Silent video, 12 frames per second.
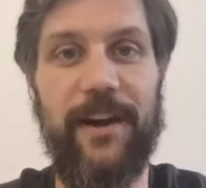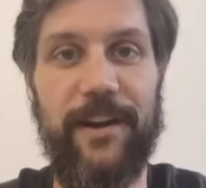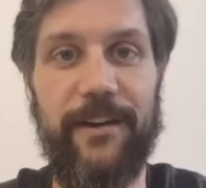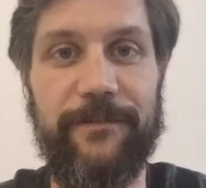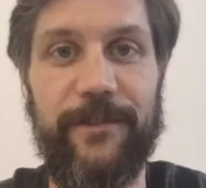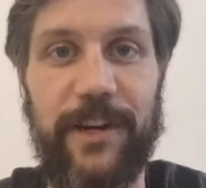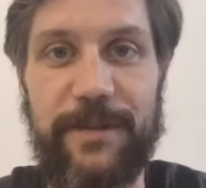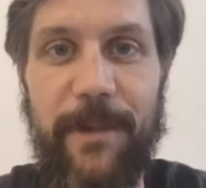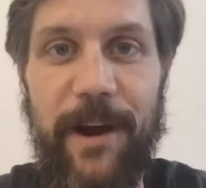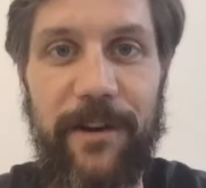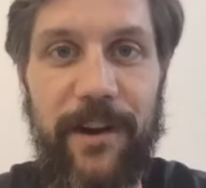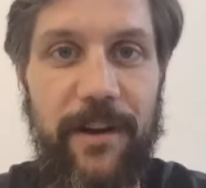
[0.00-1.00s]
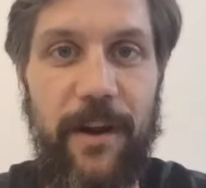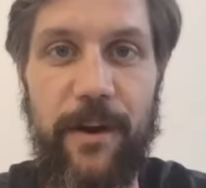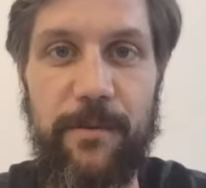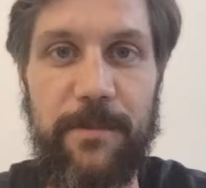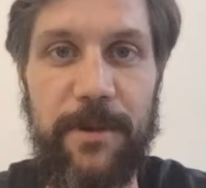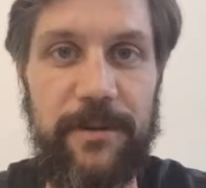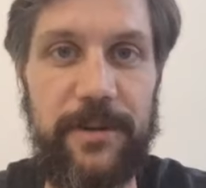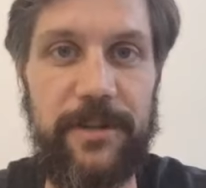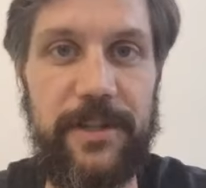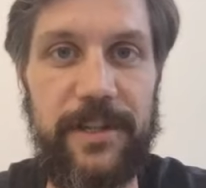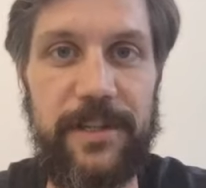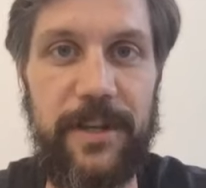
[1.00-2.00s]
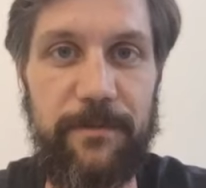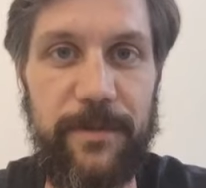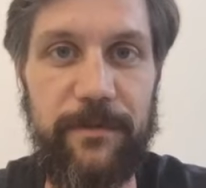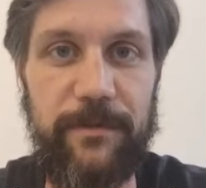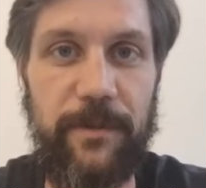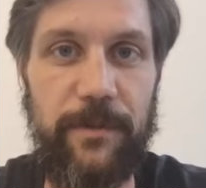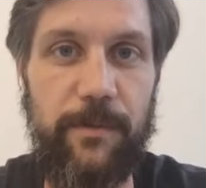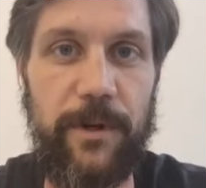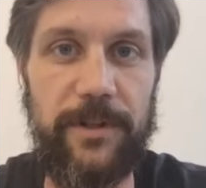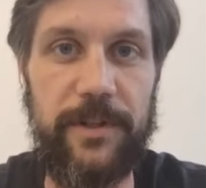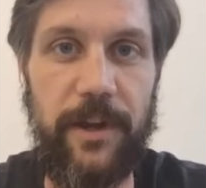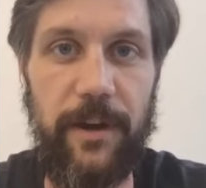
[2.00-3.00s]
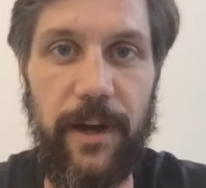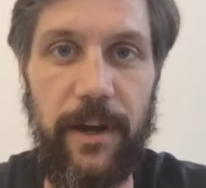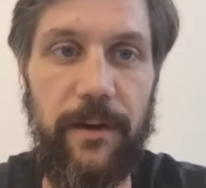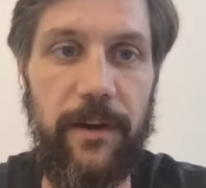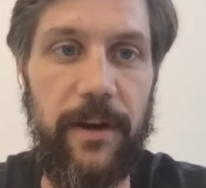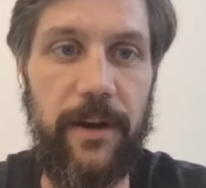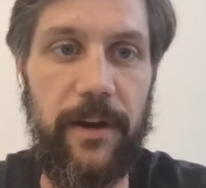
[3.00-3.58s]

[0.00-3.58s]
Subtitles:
kind of transparent and open, just in terms of what's going on.